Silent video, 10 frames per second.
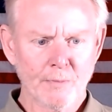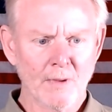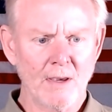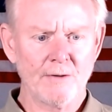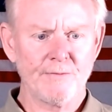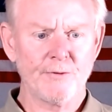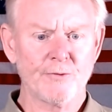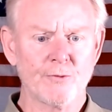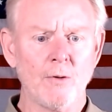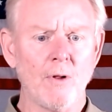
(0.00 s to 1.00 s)
And if you
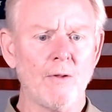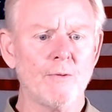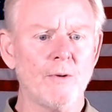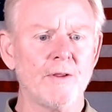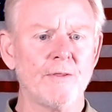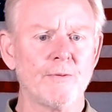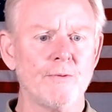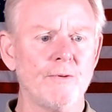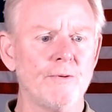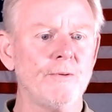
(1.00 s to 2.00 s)
scroll all the way
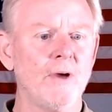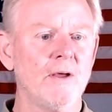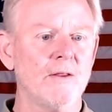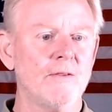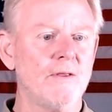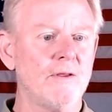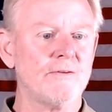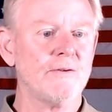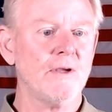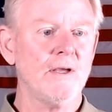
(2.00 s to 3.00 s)
through
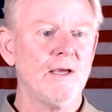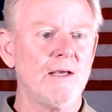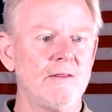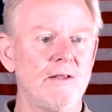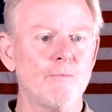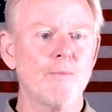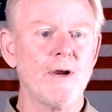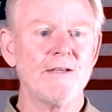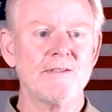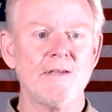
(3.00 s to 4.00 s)
this, it then
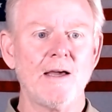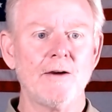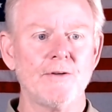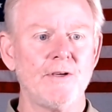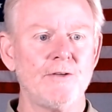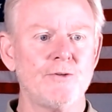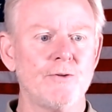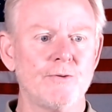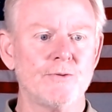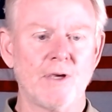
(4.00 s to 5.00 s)
breaks down each of
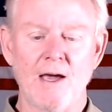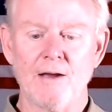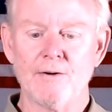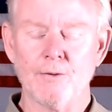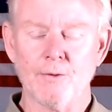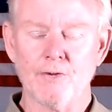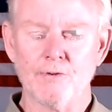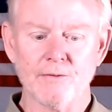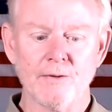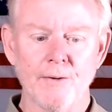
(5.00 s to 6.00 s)
those
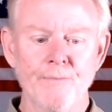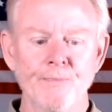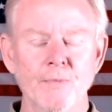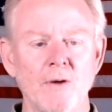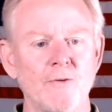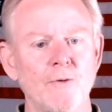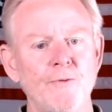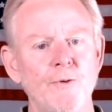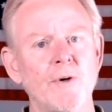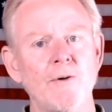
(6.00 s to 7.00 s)
categories. So if
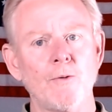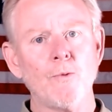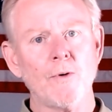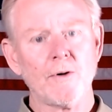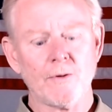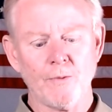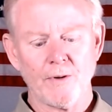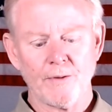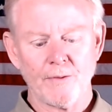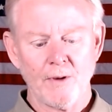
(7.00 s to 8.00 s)
you were going to work
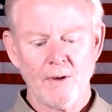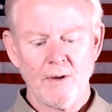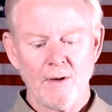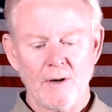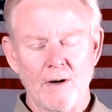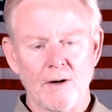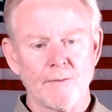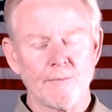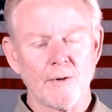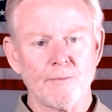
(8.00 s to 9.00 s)
with
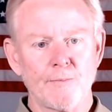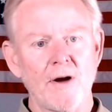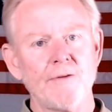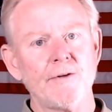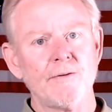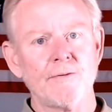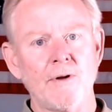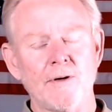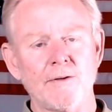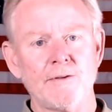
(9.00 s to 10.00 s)
a private
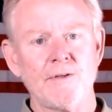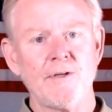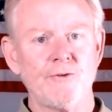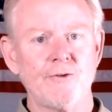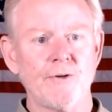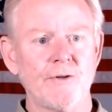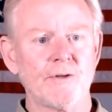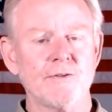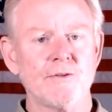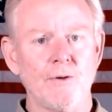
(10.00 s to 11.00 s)
teacher and
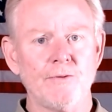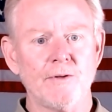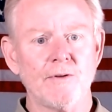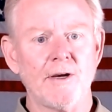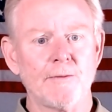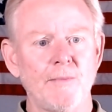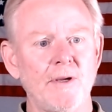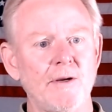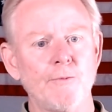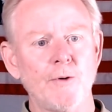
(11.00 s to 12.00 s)
consultant like
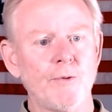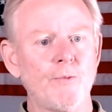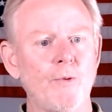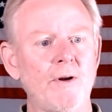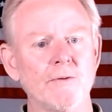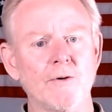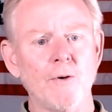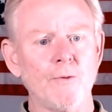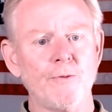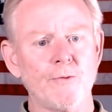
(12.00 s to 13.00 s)
me, we would want to
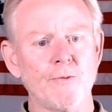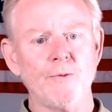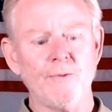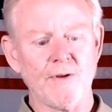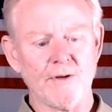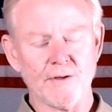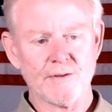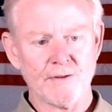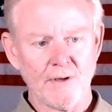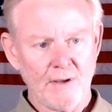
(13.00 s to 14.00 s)
go through
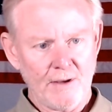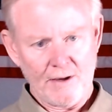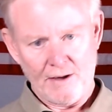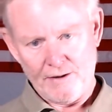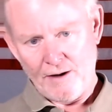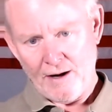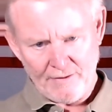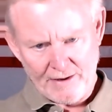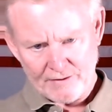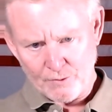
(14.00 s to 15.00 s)
these and
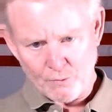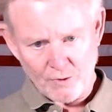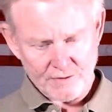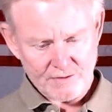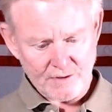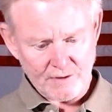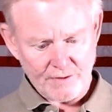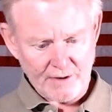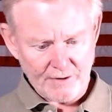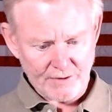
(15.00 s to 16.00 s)
highlight the ones that are
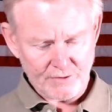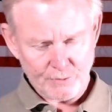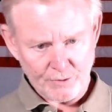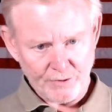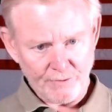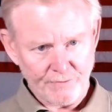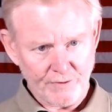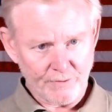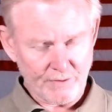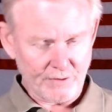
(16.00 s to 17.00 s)
the areas where you
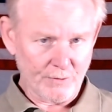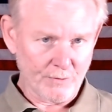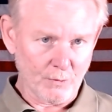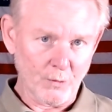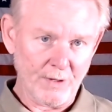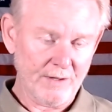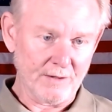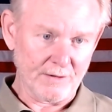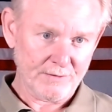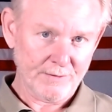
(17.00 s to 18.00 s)
feel that you're the
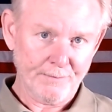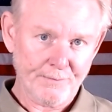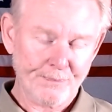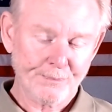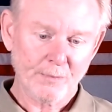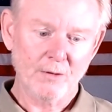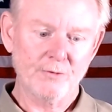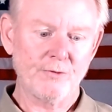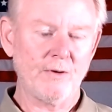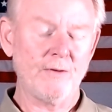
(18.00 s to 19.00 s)
weakest.
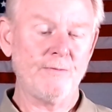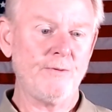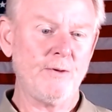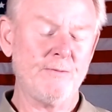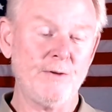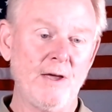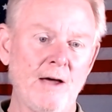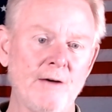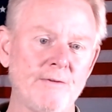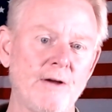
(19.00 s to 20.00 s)
Because if you
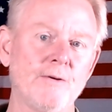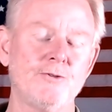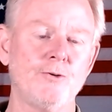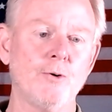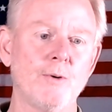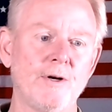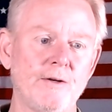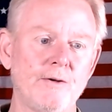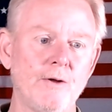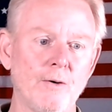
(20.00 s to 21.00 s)
have areas you already
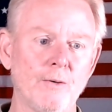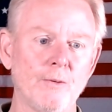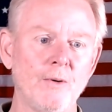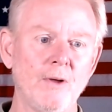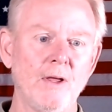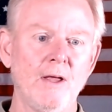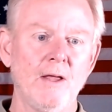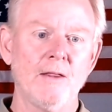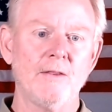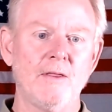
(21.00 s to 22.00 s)
know,
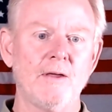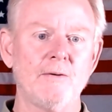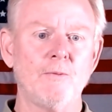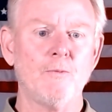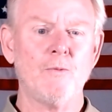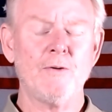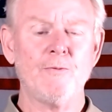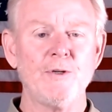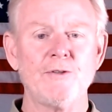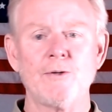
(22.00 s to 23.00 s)
then if
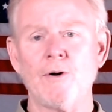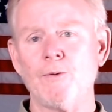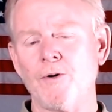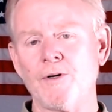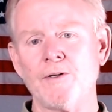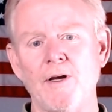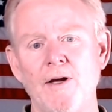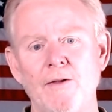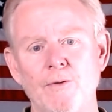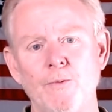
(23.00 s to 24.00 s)
we start working
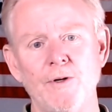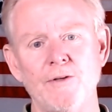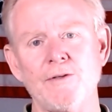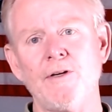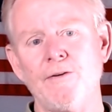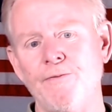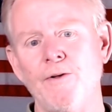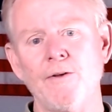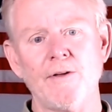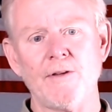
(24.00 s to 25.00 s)
together, we just need to fill in the